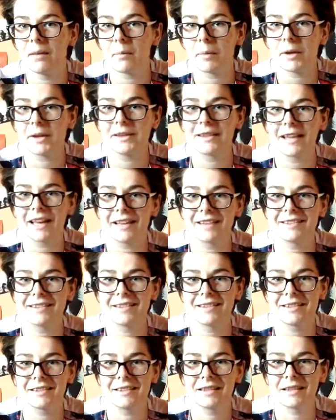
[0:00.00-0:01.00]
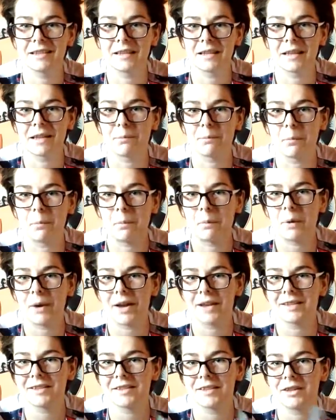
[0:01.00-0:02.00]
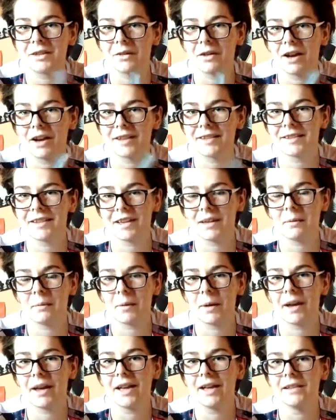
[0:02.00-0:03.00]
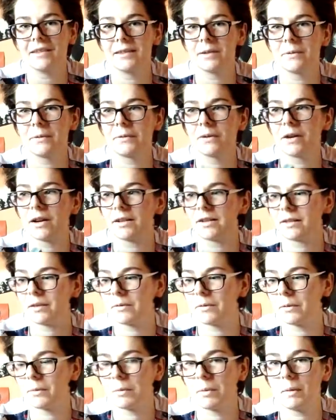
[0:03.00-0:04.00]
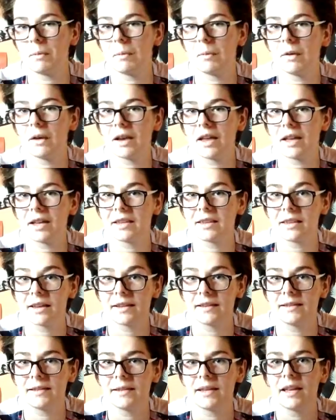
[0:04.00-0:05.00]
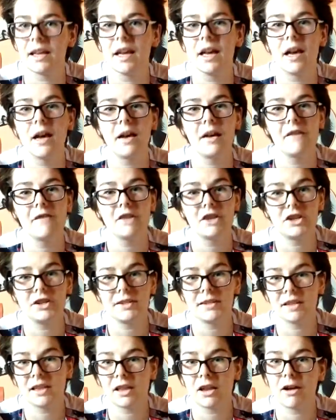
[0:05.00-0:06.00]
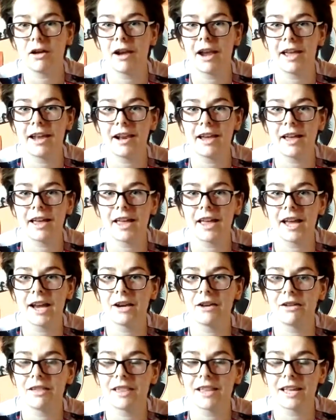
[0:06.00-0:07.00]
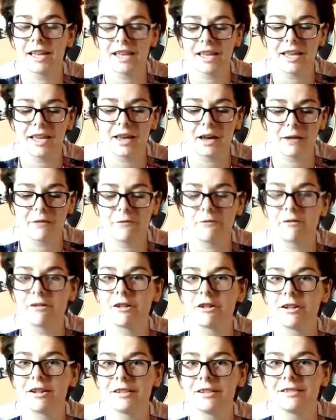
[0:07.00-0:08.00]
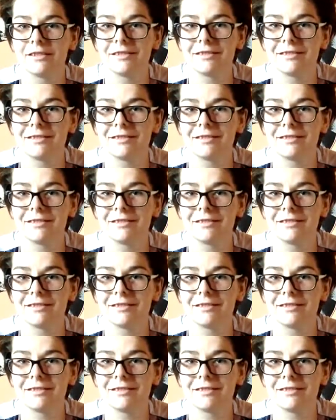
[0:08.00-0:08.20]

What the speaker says: but that's the price you guys can buy it, so for us it would be more like $90, which is a lot, and I can't really afford